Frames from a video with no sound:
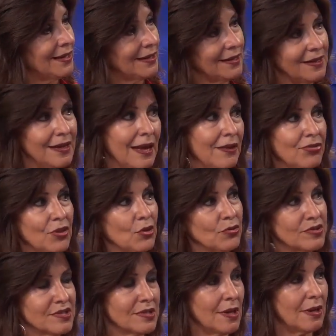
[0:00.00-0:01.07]
Yet
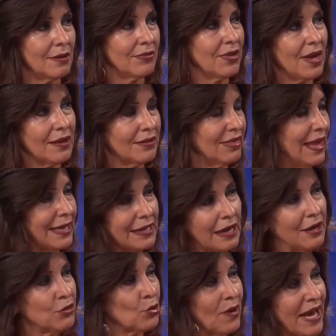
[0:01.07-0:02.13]
there's uh, that that other